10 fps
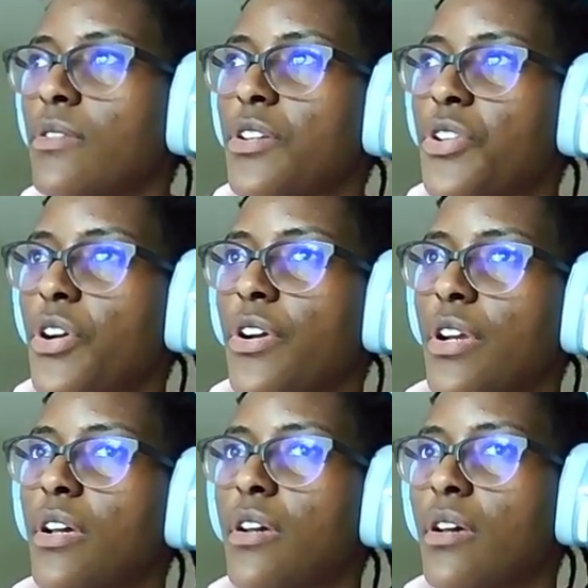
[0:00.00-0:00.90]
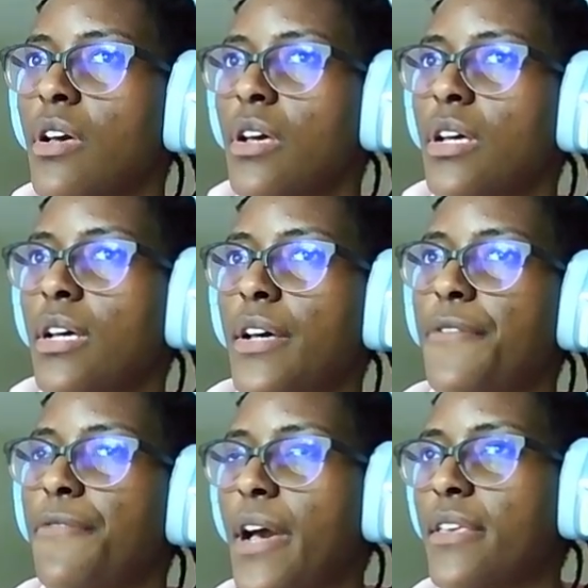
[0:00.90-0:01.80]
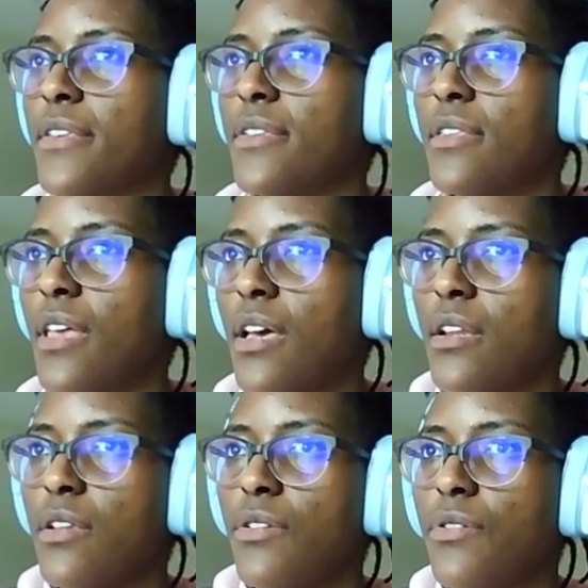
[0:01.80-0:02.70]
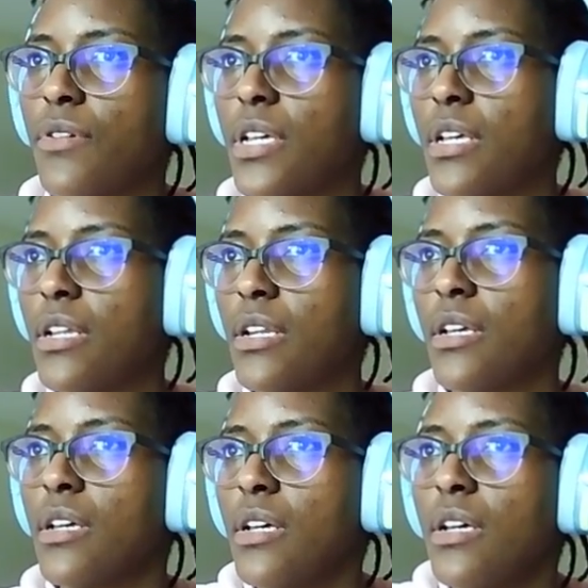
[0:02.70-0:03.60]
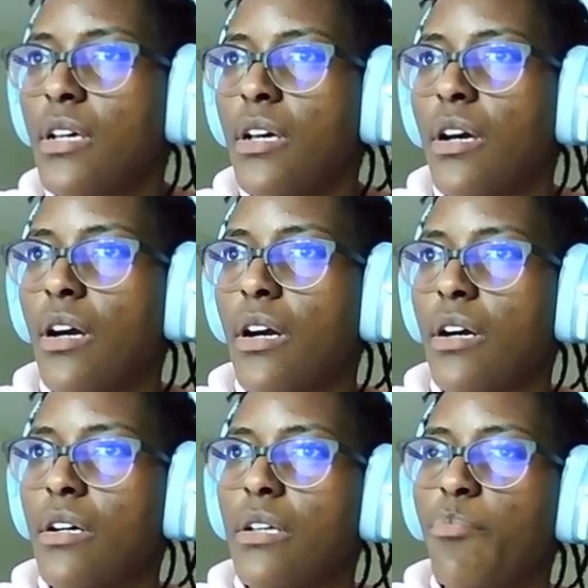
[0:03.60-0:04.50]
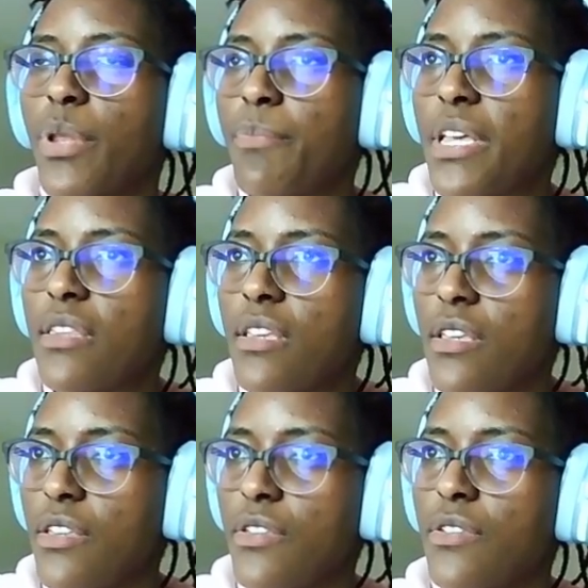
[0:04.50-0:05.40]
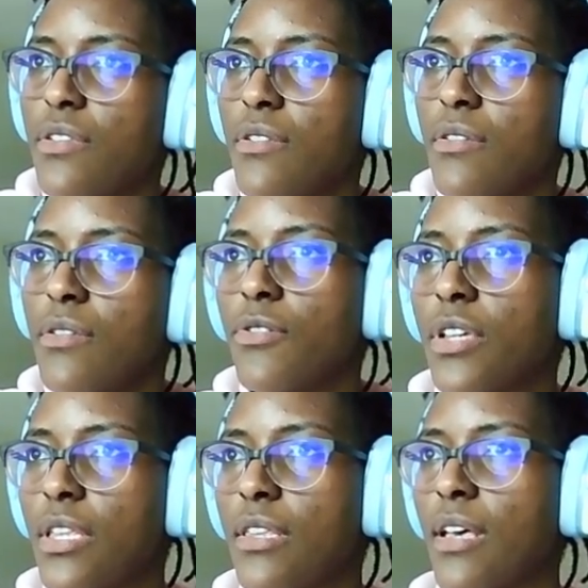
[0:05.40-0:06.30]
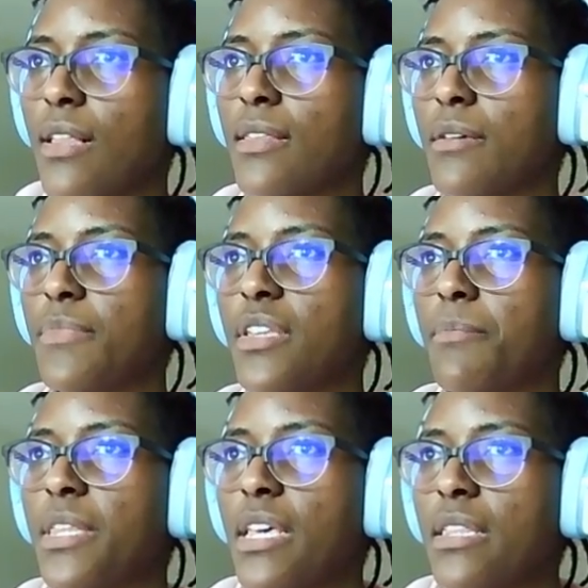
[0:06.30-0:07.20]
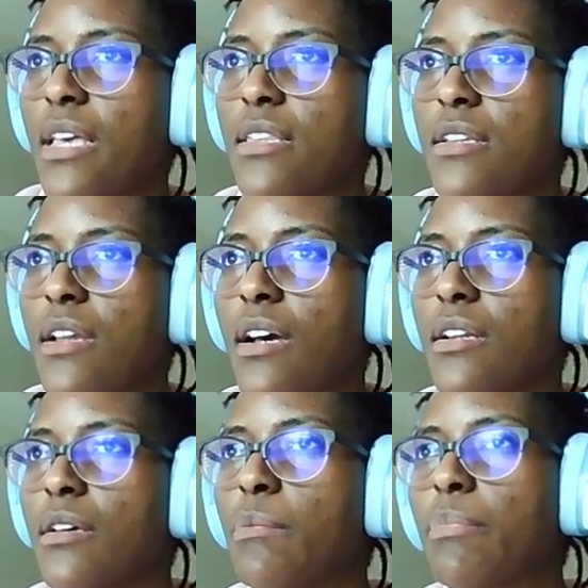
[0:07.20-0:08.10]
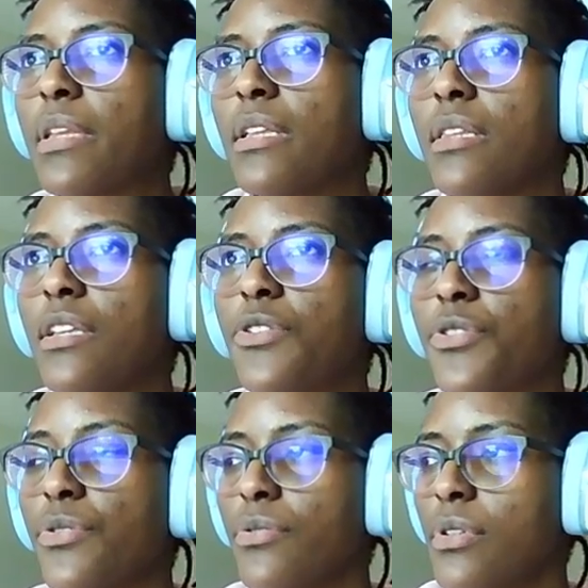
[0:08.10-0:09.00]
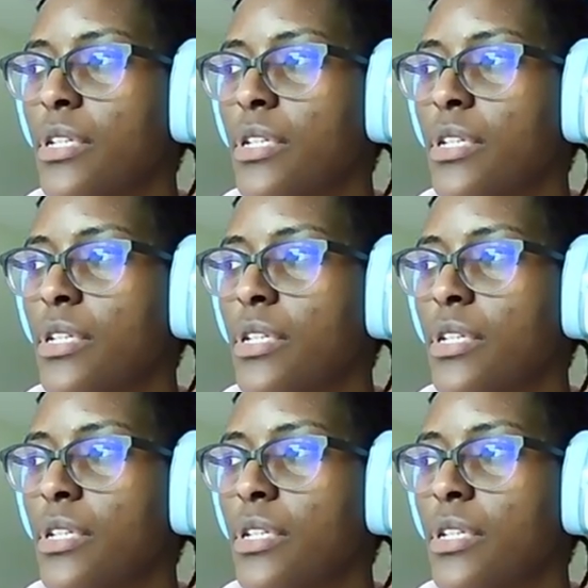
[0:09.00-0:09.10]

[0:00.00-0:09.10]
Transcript: dark advice that you can implement is you can tell them something that's not completely true,